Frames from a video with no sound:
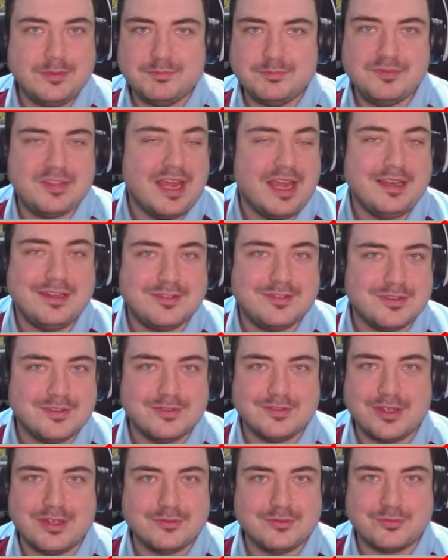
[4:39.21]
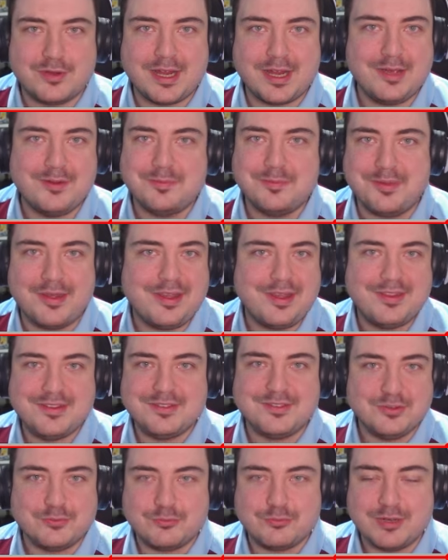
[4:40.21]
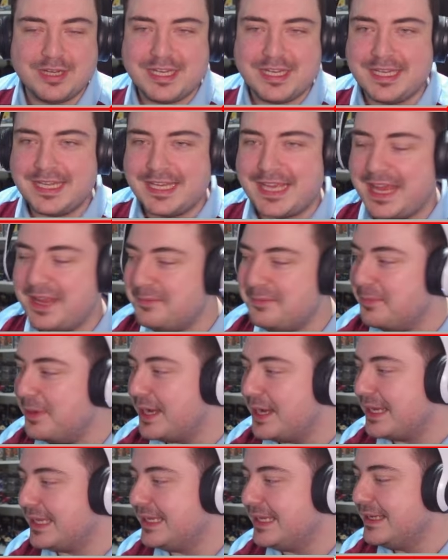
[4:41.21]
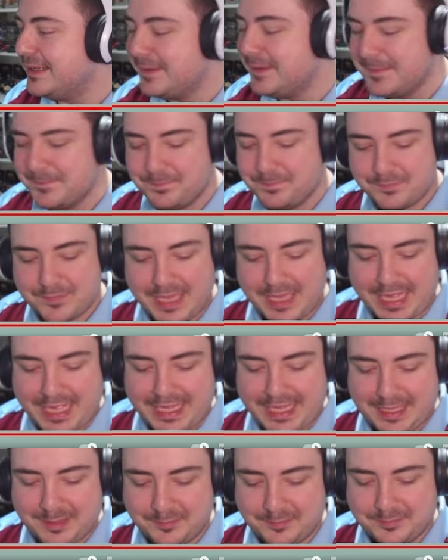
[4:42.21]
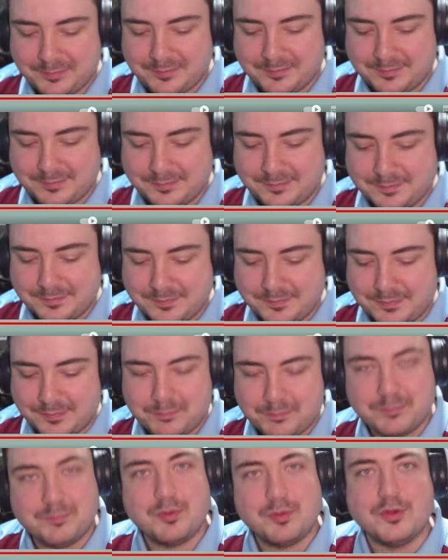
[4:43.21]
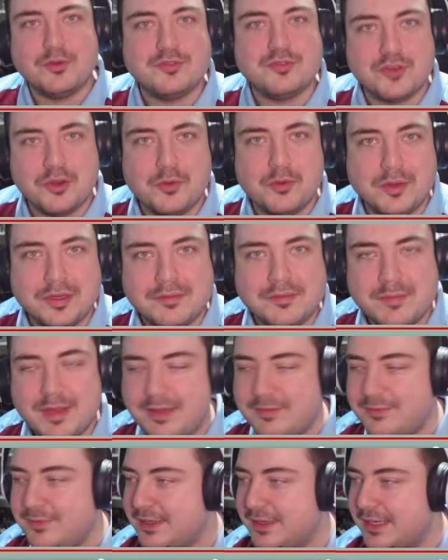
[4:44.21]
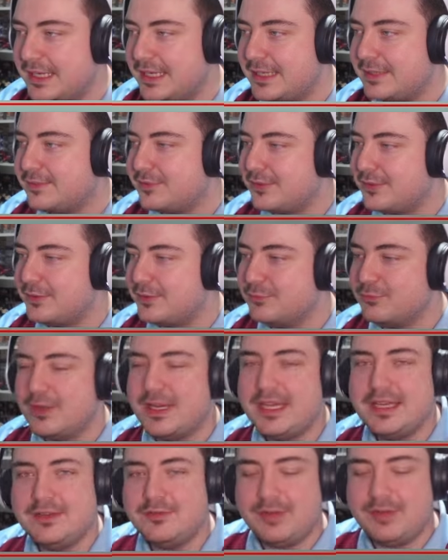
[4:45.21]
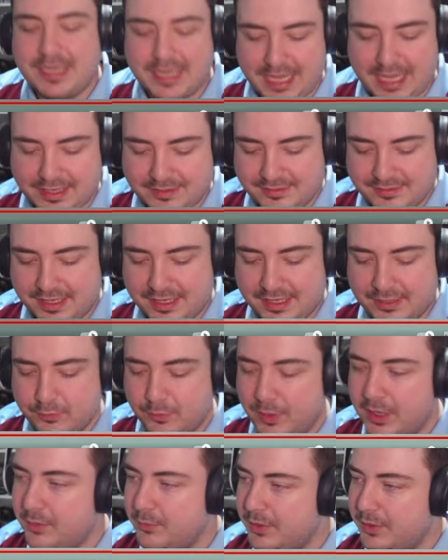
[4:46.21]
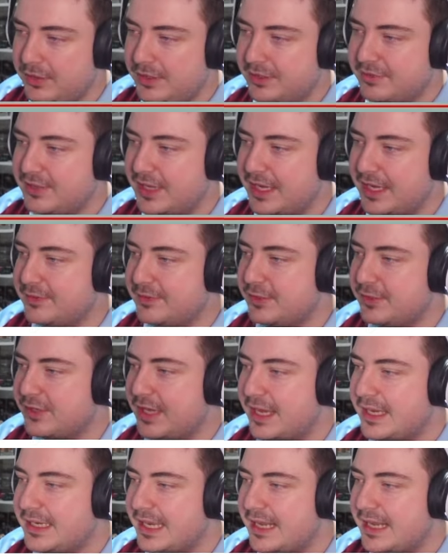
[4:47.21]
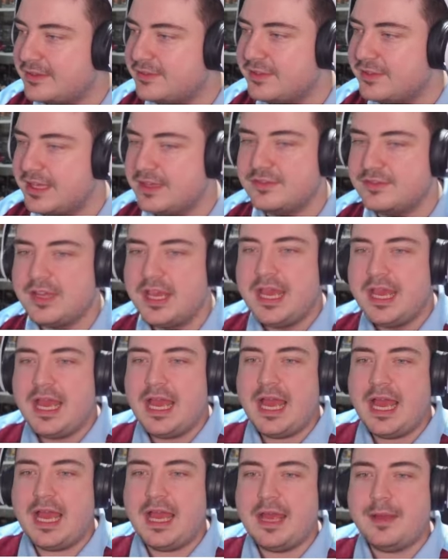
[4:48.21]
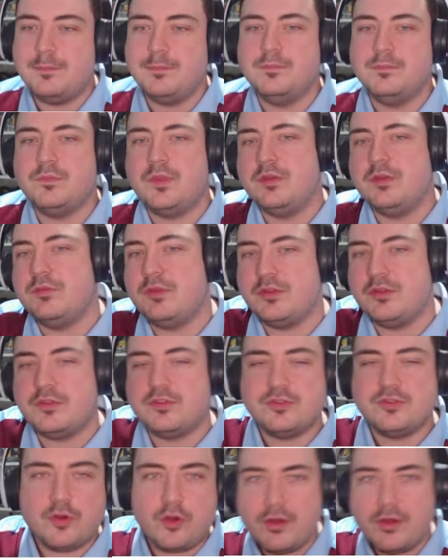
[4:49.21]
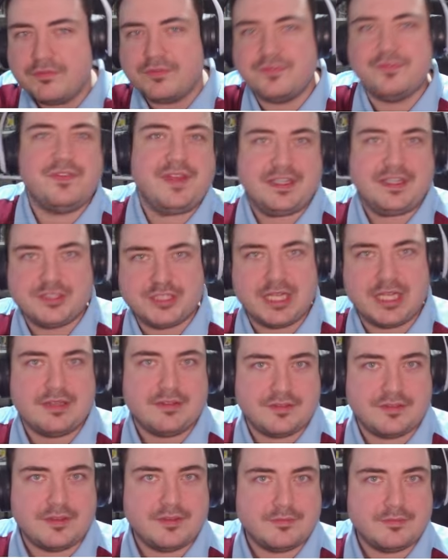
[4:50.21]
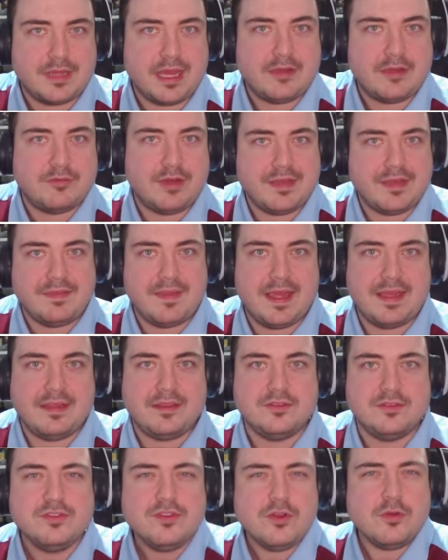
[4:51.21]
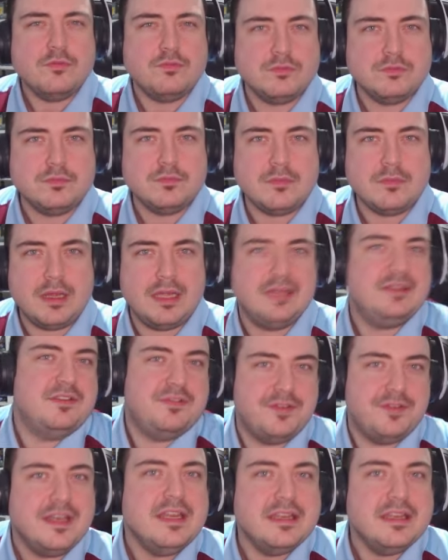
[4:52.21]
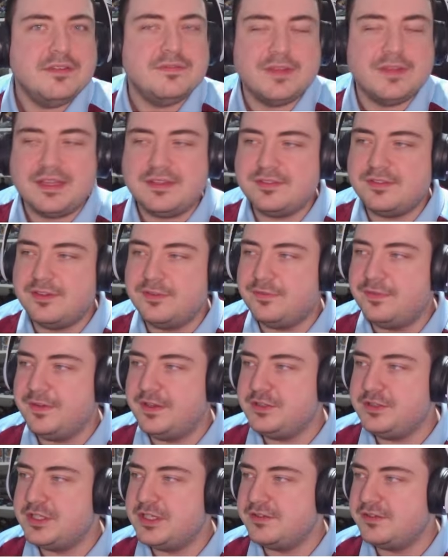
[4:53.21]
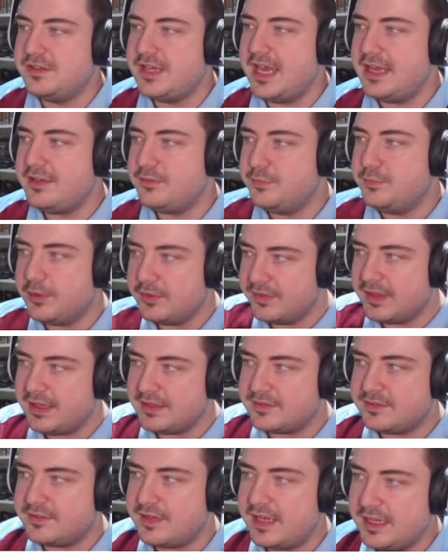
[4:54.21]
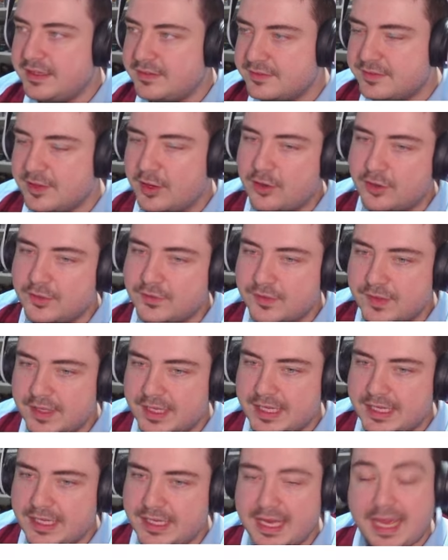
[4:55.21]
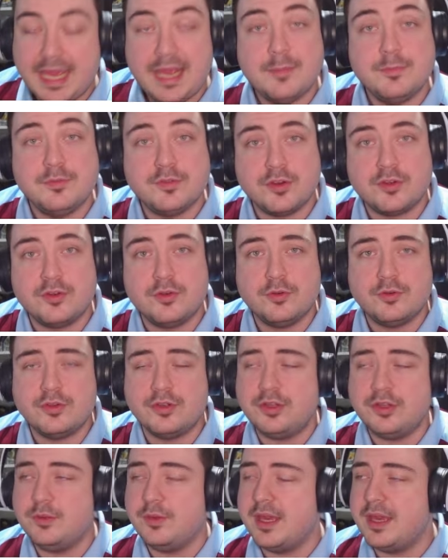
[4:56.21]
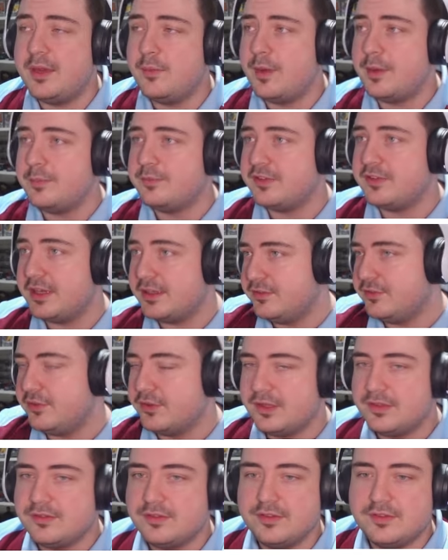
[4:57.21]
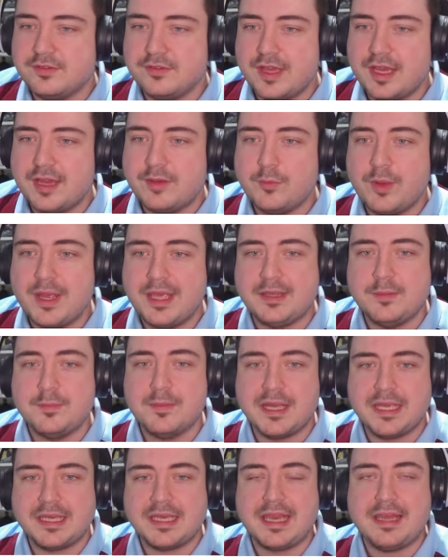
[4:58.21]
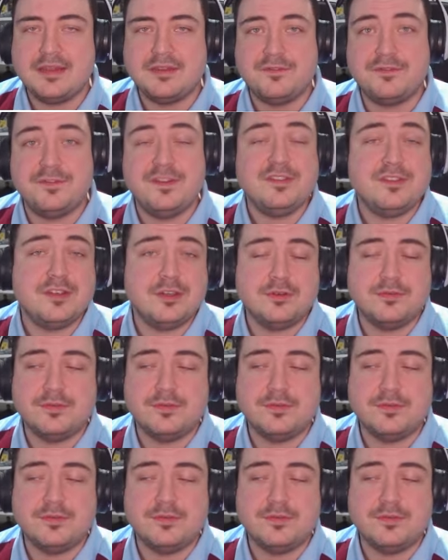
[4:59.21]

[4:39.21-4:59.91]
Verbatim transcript: tennis is, is right up there. This is really getting my um, blood going, if you like. So, really, really excited. What I wanted to look at next is um, the, the, the sort of features that are in there. There's not a definitive list of features yet, but this is on the game dot co dot U K website, so this is uh, where you might get the physical